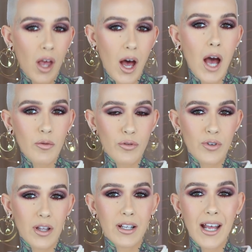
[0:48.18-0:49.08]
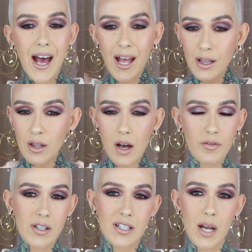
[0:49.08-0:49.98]
I'm feeling it. I love
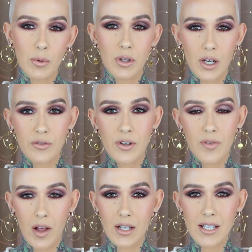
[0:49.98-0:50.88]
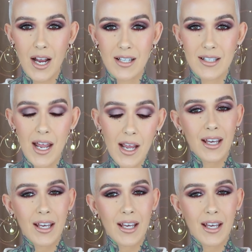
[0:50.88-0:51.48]
this type of look for Valentine's Day.